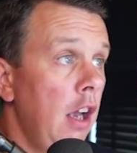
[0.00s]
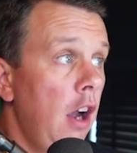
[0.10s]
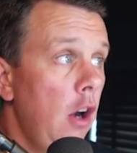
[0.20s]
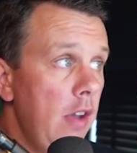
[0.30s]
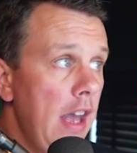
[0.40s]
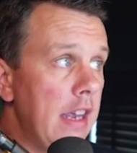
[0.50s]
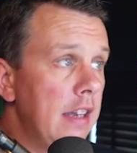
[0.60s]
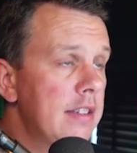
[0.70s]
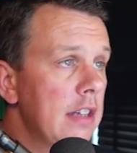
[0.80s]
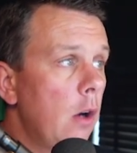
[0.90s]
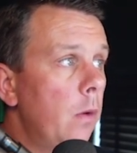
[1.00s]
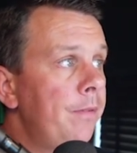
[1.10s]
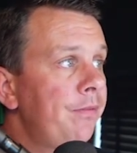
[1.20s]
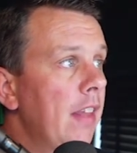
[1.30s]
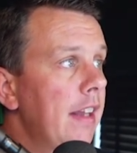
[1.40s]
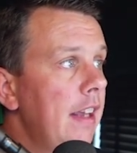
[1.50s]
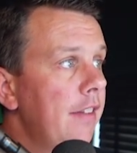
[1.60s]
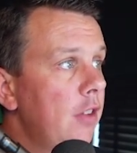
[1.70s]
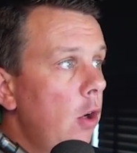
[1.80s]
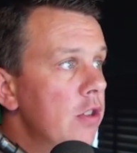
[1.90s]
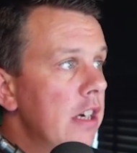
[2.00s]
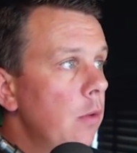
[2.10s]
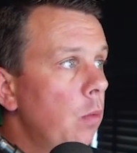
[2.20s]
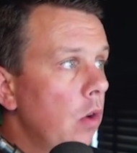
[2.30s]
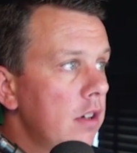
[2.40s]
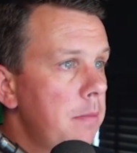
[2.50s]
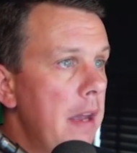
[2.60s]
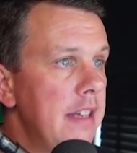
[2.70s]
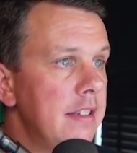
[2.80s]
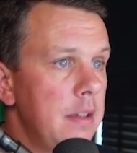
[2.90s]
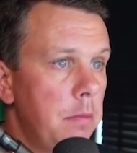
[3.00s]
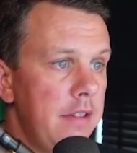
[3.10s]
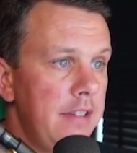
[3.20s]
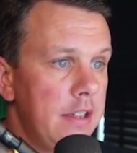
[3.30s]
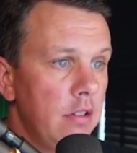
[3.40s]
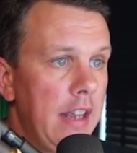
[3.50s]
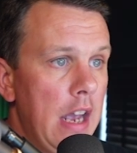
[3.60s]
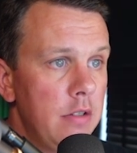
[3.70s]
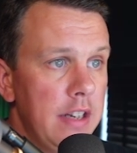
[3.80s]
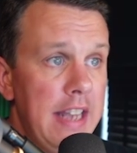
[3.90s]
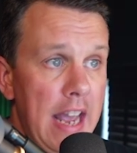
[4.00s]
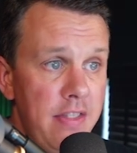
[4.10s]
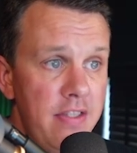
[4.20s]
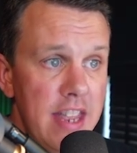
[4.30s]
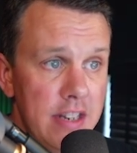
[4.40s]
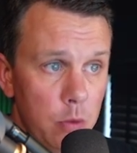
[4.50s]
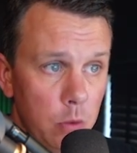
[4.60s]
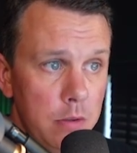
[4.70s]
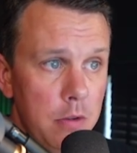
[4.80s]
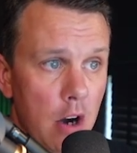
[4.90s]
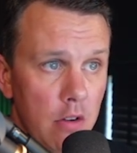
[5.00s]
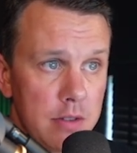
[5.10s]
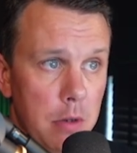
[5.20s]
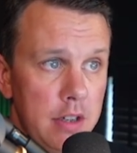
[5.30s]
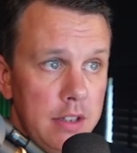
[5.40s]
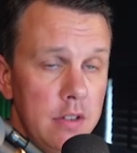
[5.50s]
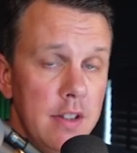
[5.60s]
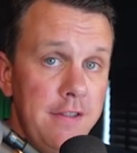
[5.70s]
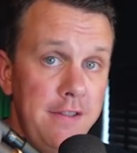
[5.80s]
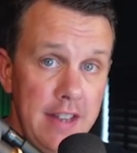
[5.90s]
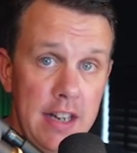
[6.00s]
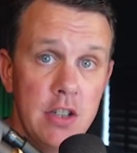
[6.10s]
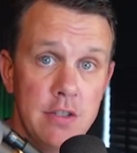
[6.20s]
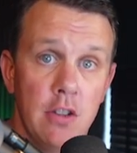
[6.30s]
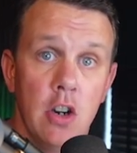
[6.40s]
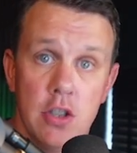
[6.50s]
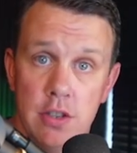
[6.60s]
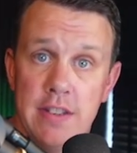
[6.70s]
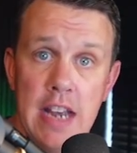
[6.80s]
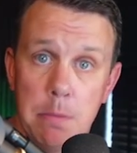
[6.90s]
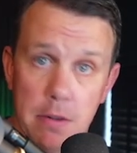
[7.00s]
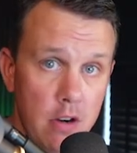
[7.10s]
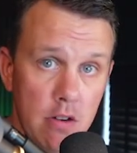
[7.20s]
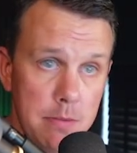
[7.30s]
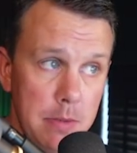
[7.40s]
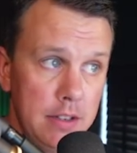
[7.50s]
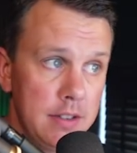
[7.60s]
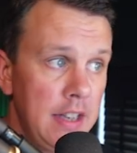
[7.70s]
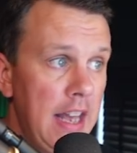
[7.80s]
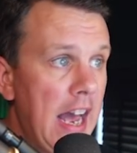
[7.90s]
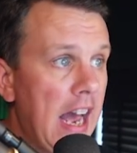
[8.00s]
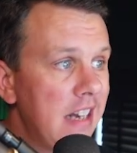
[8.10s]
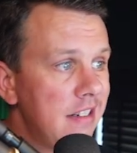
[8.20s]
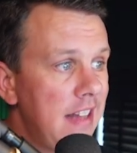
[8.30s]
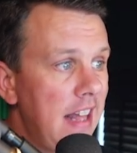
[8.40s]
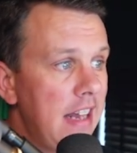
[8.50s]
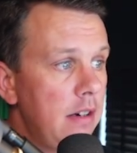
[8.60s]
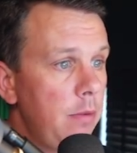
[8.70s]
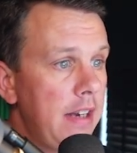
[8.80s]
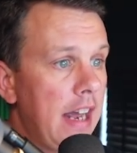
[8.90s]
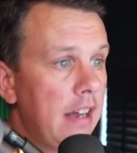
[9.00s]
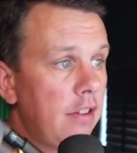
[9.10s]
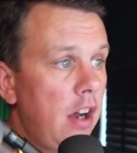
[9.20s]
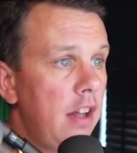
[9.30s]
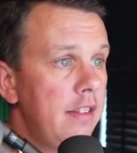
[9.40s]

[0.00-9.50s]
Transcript: Okay, so if those are the workspaces in my VIKTOR account, again, this one corresponding to the finished version of the app I've already built. And then we have on